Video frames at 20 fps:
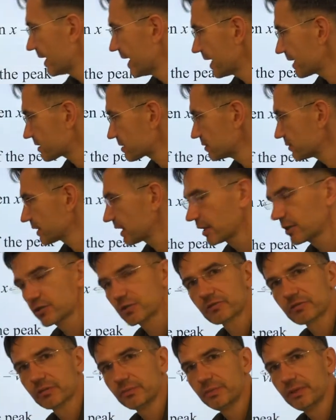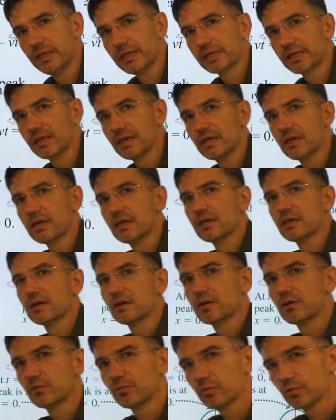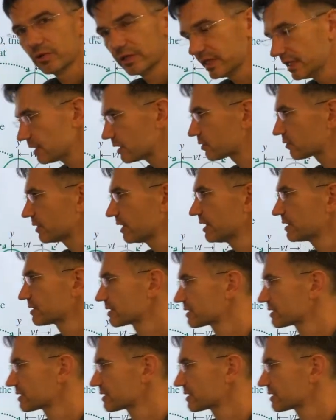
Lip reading: x location of the peak will increase as